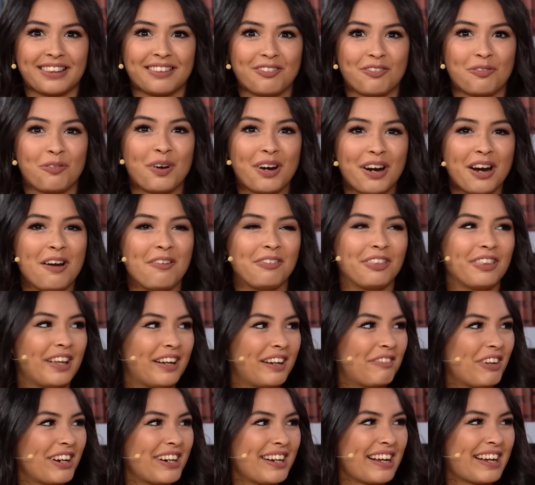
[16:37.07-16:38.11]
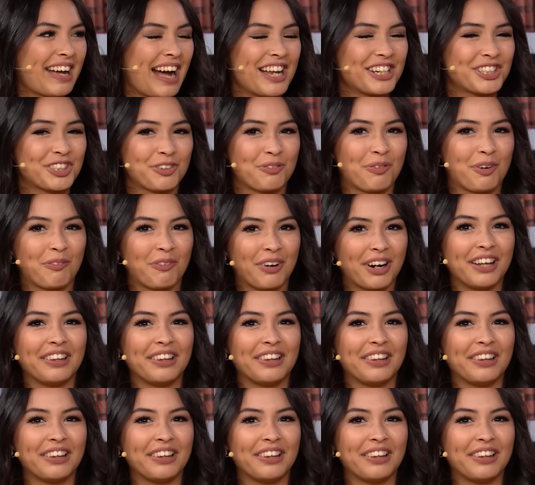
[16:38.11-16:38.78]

we're, a, we're in a country where we're